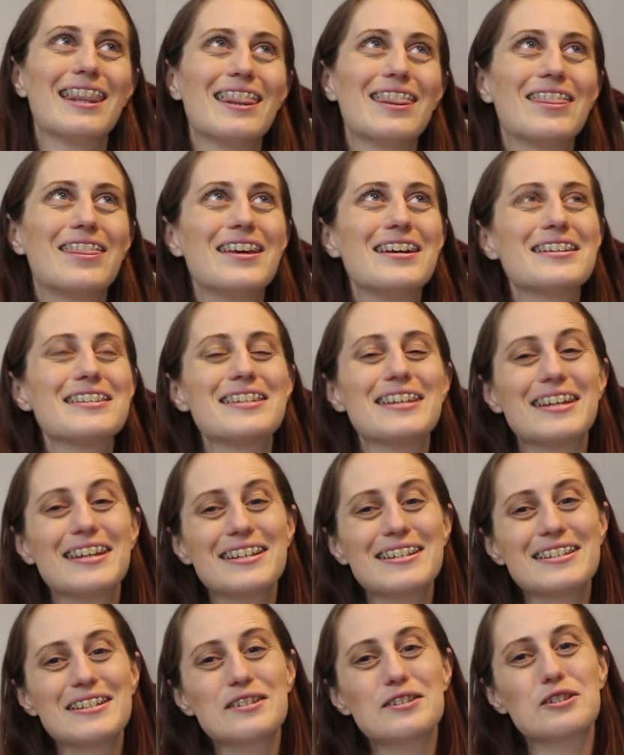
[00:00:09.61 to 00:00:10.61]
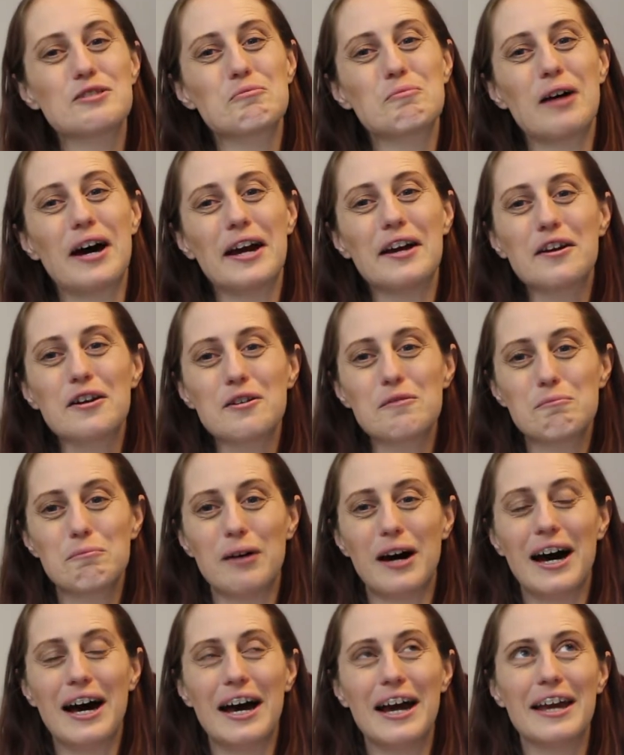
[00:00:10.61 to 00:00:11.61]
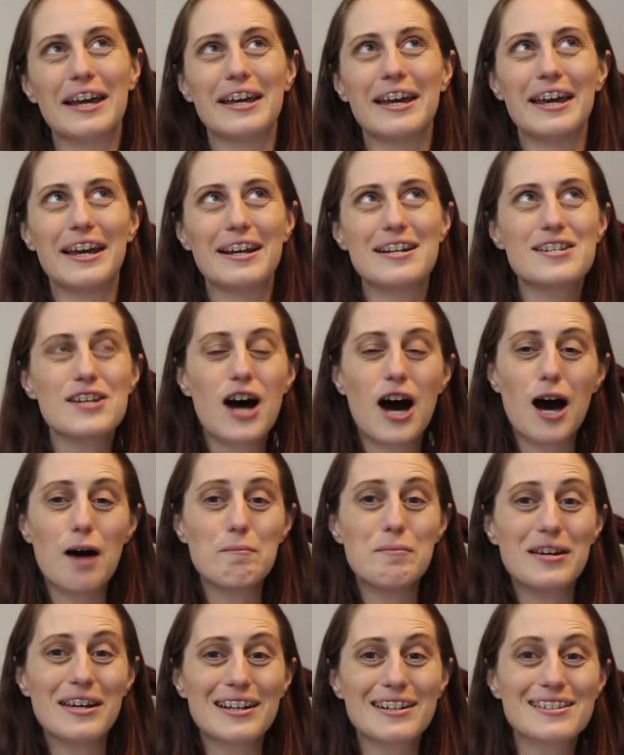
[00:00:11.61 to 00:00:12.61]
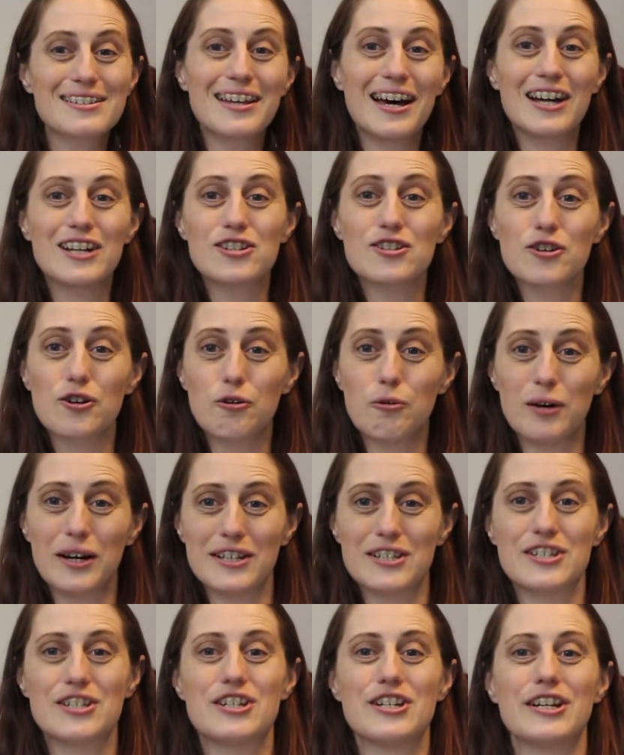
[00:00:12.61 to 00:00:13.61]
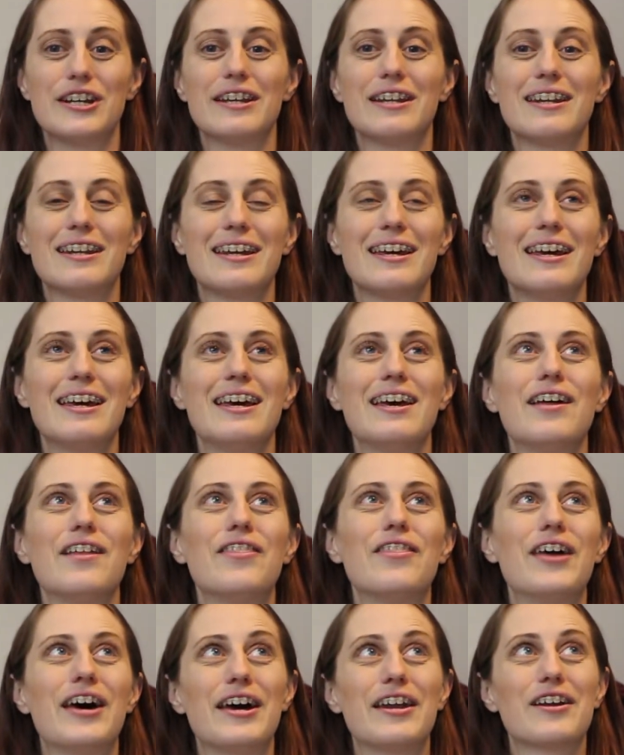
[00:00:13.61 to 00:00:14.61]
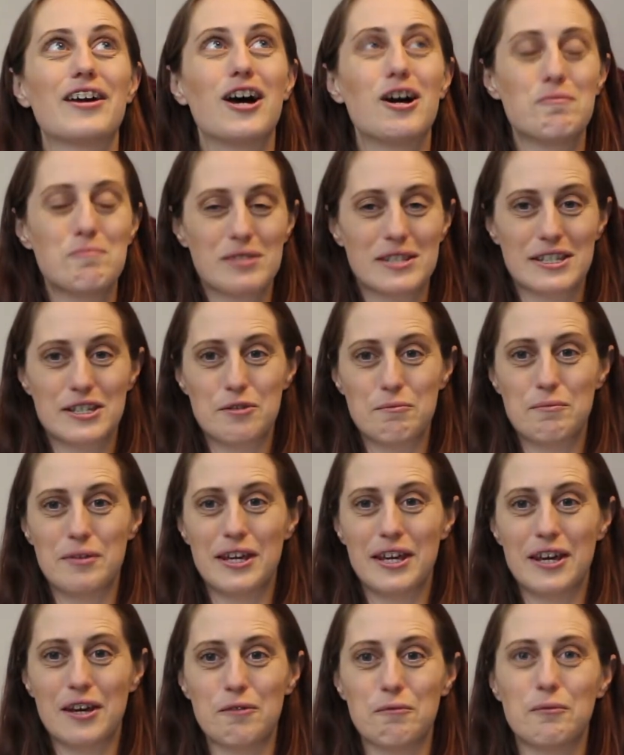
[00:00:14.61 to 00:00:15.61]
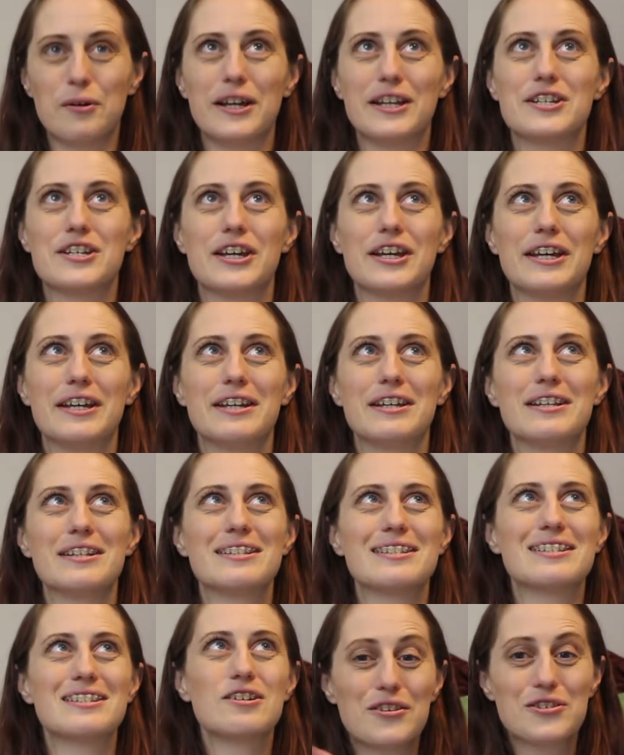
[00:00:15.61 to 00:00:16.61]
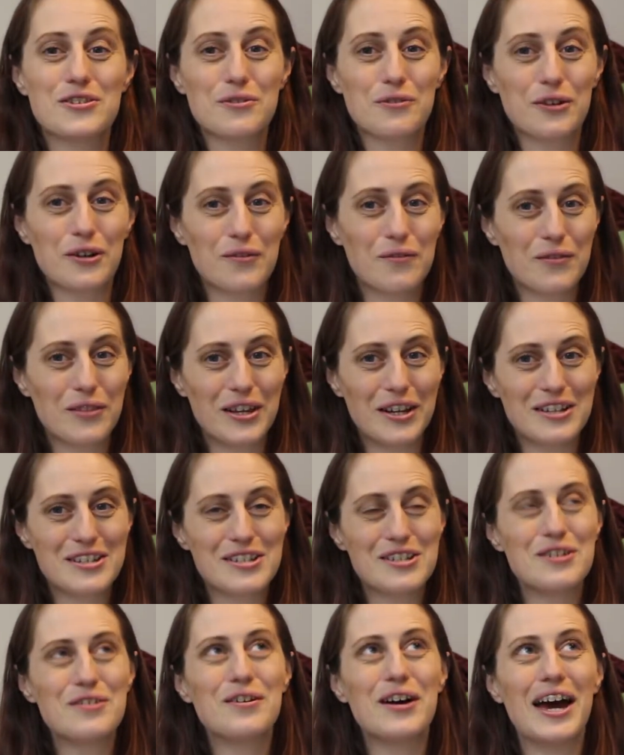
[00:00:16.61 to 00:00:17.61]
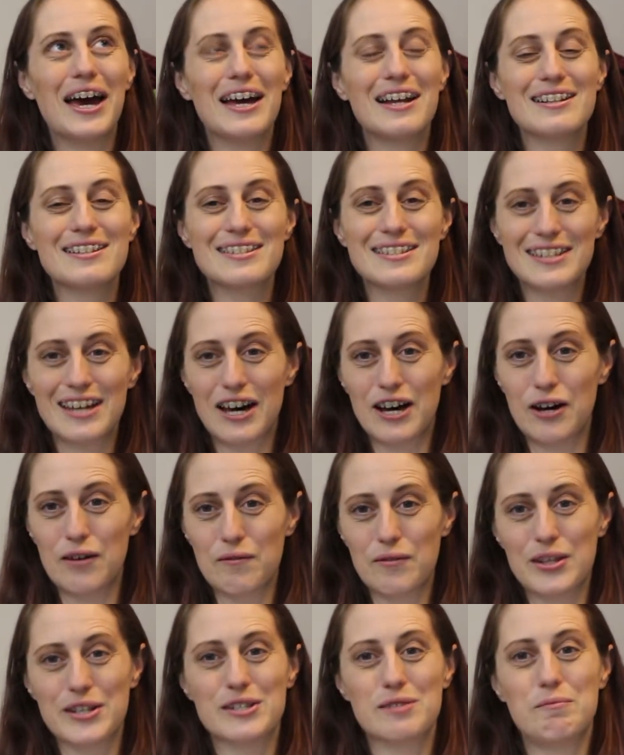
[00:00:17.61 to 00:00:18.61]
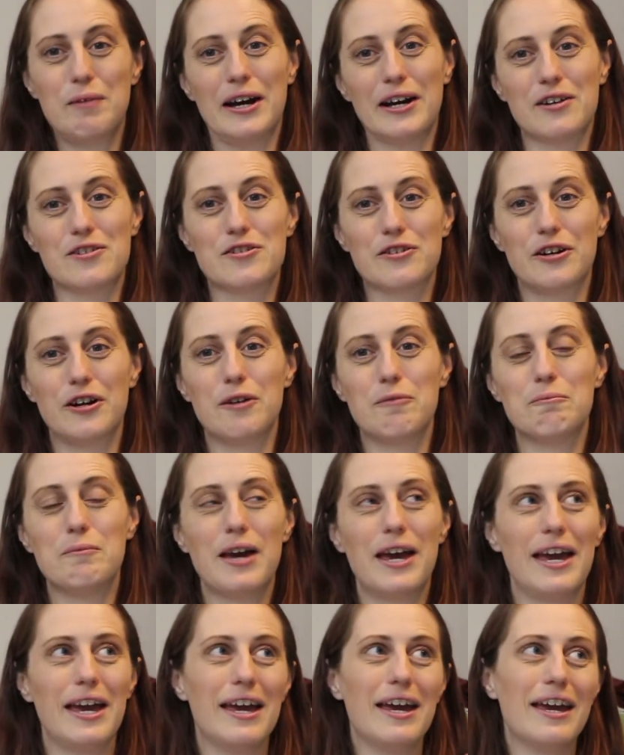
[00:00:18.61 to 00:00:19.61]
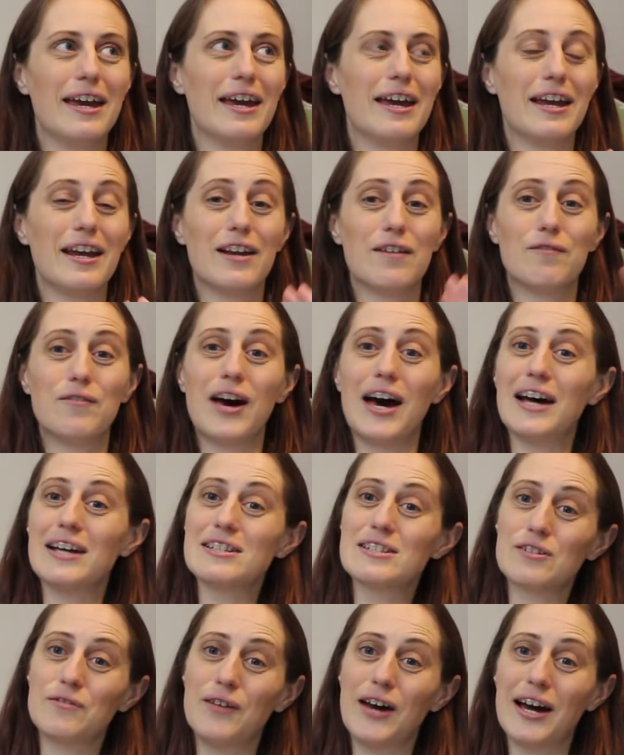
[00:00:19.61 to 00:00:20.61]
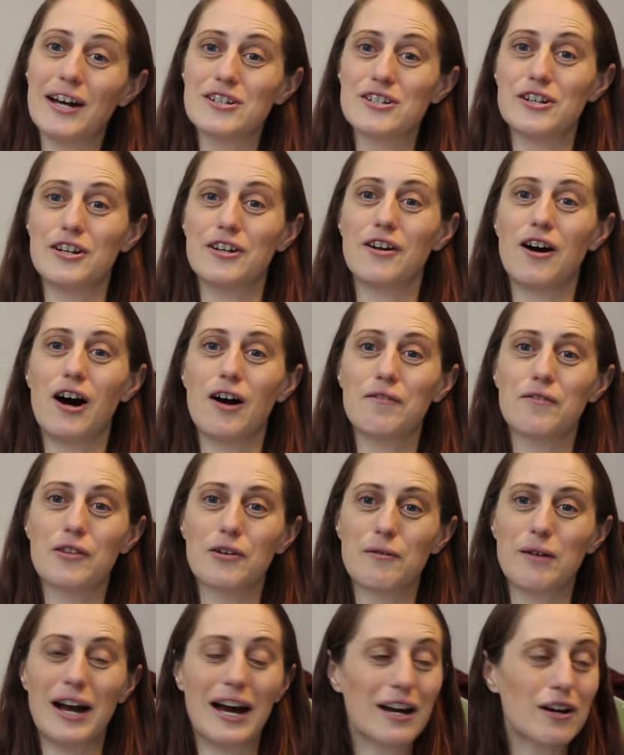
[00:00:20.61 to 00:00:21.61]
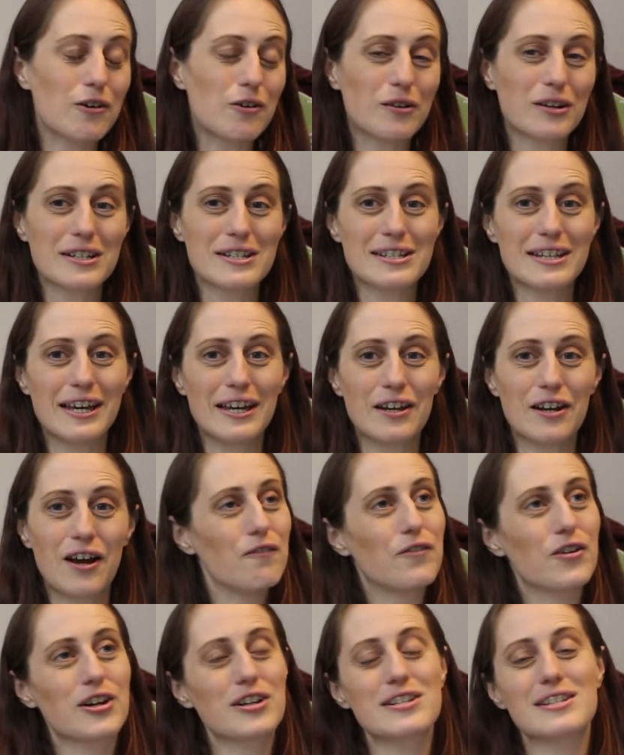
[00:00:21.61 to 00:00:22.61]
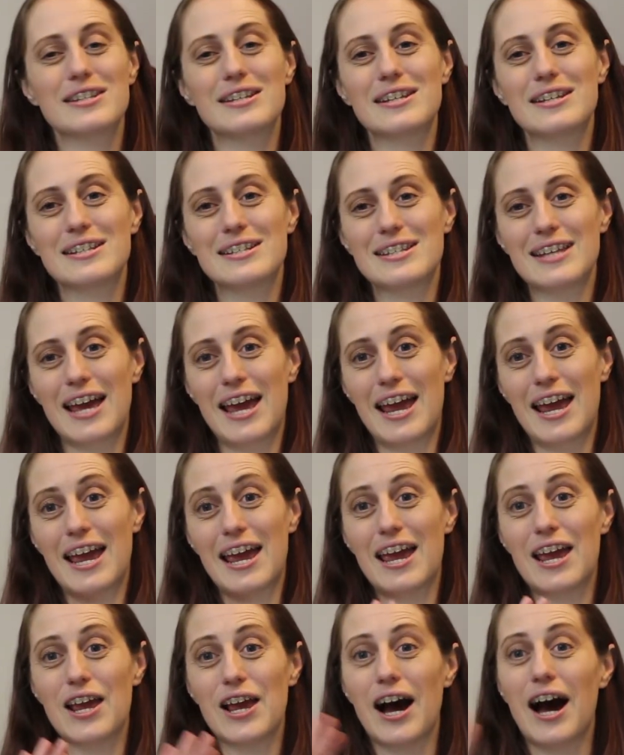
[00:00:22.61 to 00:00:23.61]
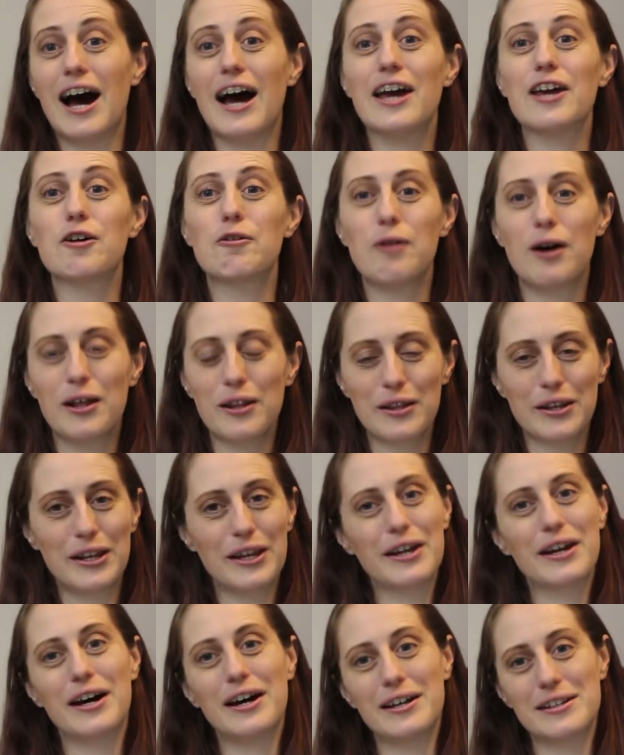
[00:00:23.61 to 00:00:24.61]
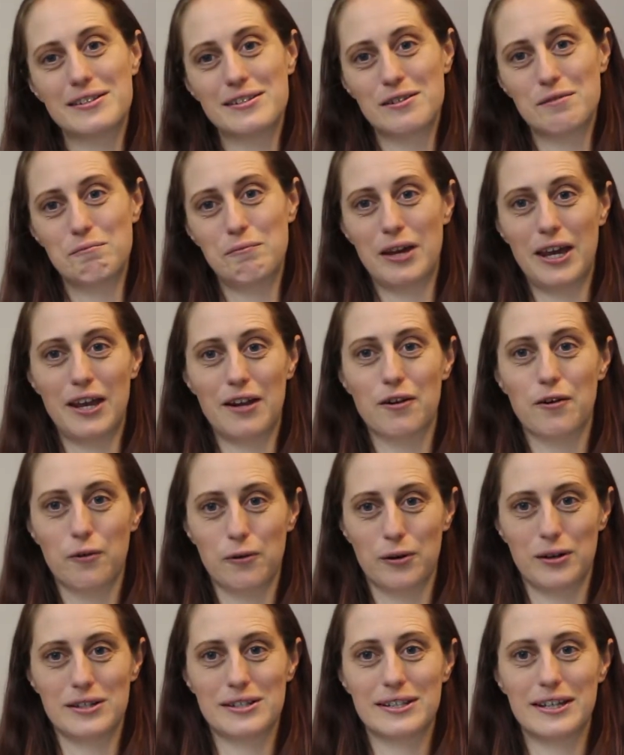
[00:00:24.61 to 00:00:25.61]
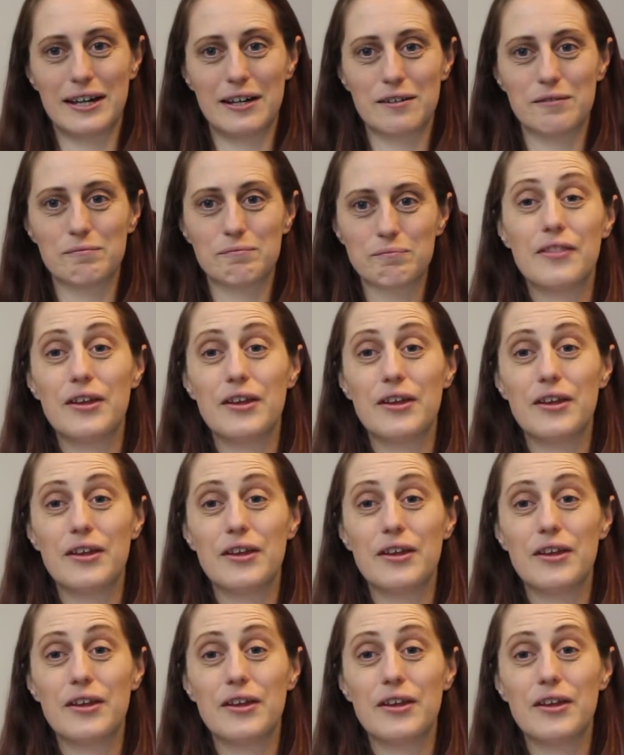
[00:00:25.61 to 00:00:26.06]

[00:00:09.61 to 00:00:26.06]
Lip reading: This is inspired by a topic/question that comes to me, which is sort of the two ends of the spectrum. A fast fashion off the rack corset versus a high quality custom made corset.